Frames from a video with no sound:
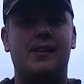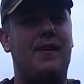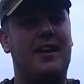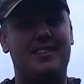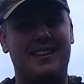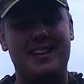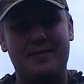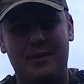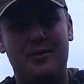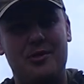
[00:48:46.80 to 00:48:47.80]
fell
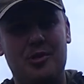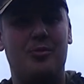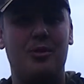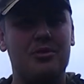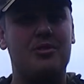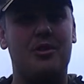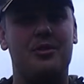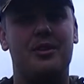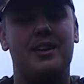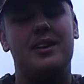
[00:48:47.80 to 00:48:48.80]
asleep with the film on.
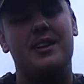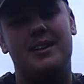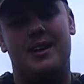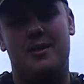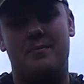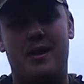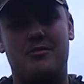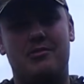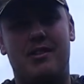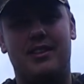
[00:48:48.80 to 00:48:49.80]
So yeah, the
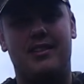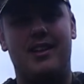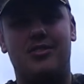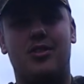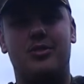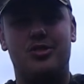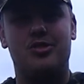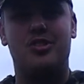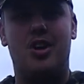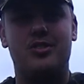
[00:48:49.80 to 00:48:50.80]
battery ran dead. So it's
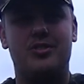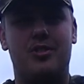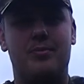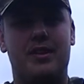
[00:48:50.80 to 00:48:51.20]
just charging at the